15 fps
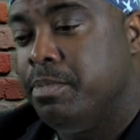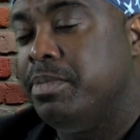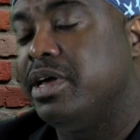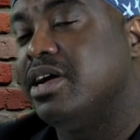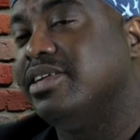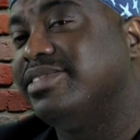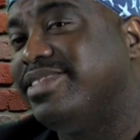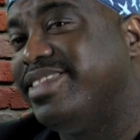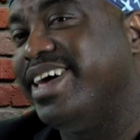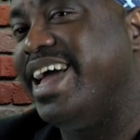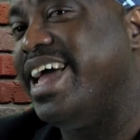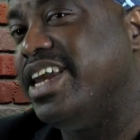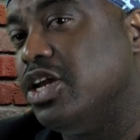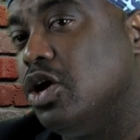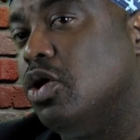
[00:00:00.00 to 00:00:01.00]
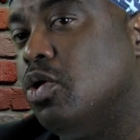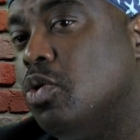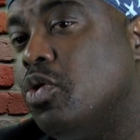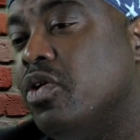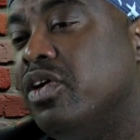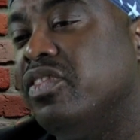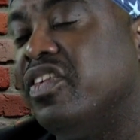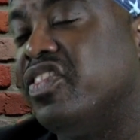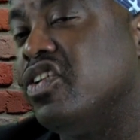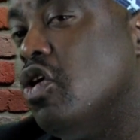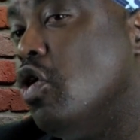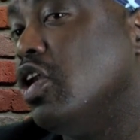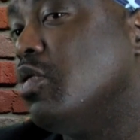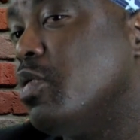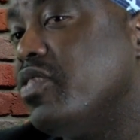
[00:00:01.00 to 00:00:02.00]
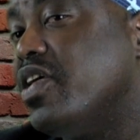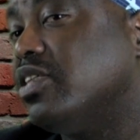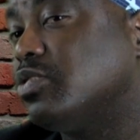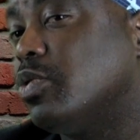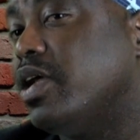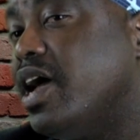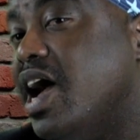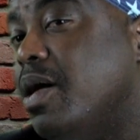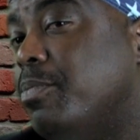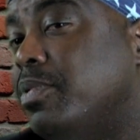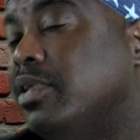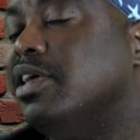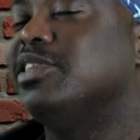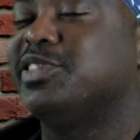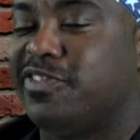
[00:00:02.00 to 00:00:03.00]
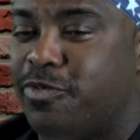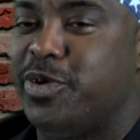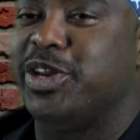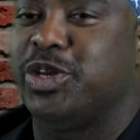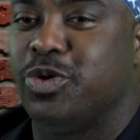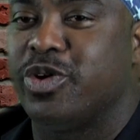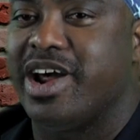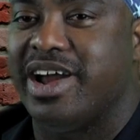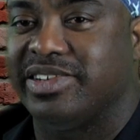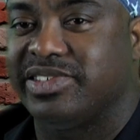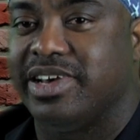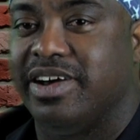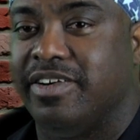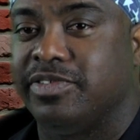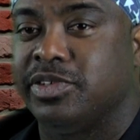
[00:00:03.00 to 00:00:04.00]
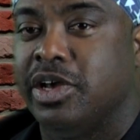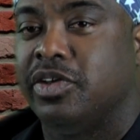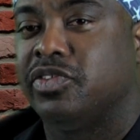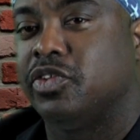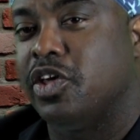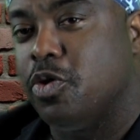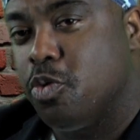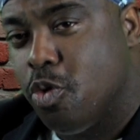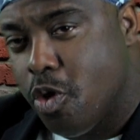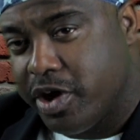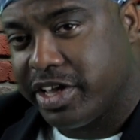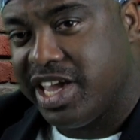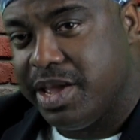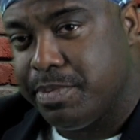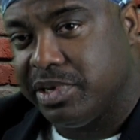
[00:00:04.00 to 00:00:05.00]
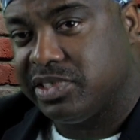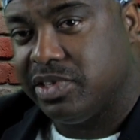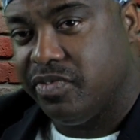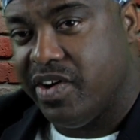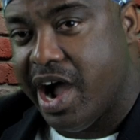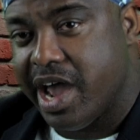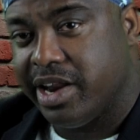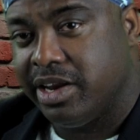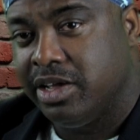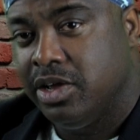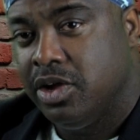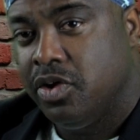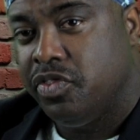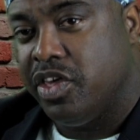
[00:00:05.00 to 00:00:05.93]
because they know that the only way that's going to happen is if we do it ourselves. So they want to keep us divided.